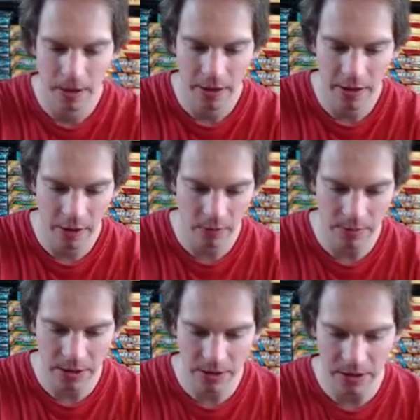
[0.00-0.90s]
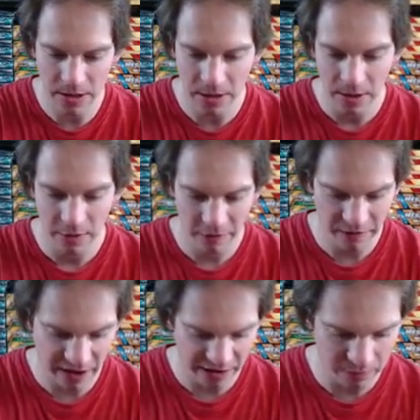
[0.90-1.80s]
There would be the
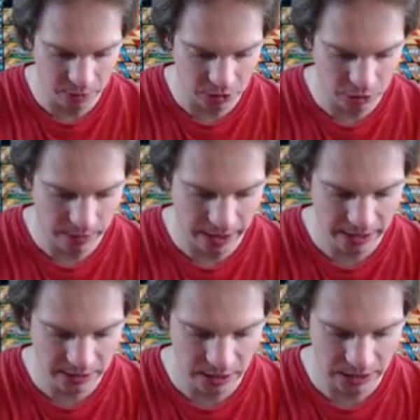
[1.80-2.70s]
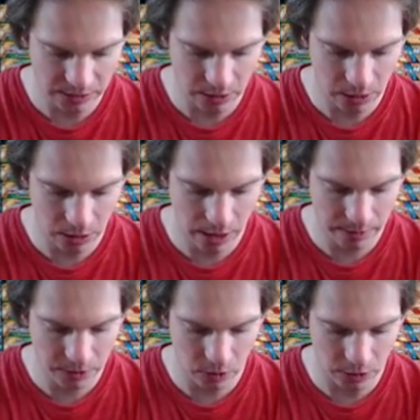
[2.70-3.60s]
five booster packs, Cosmic Eclipse,
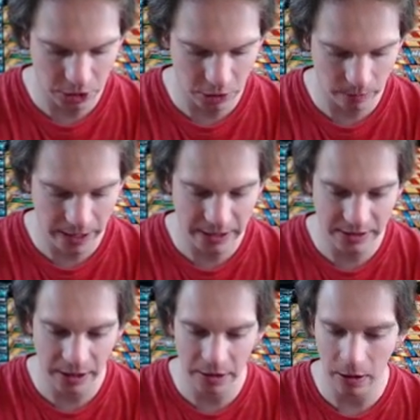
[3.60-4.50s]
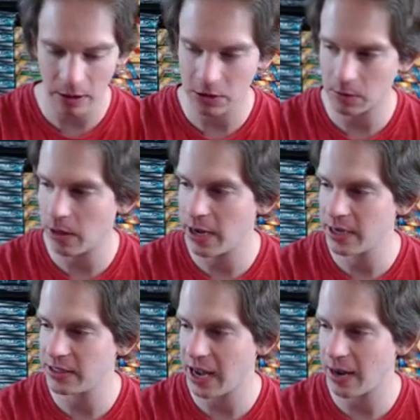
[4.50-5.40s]
Sword and Shield base set, Darkness Ablaze,
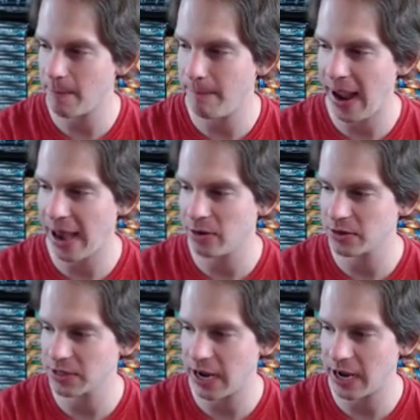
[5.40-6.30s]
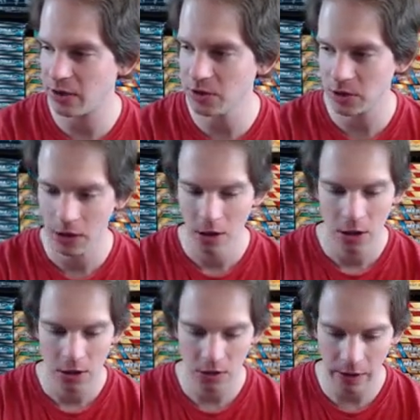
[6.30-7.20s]
and Battle Styles.
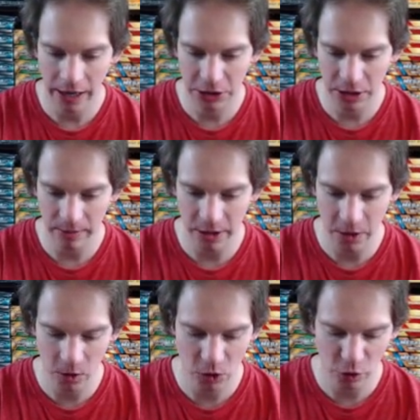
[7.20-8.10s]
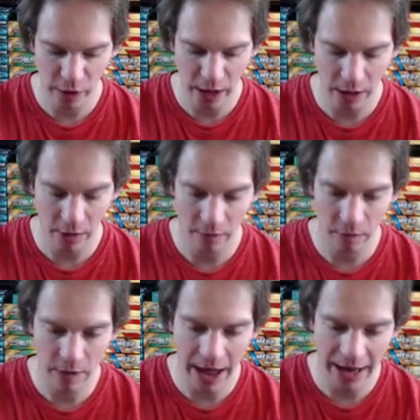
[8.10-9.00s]
So actually I'm a huge fan of
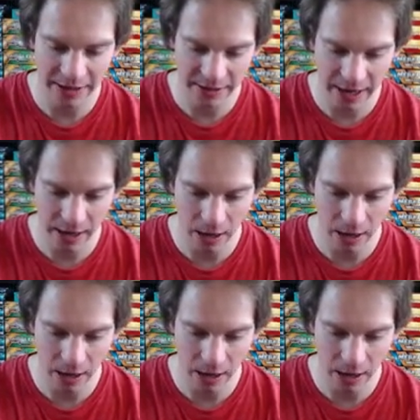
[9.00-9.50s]
that set.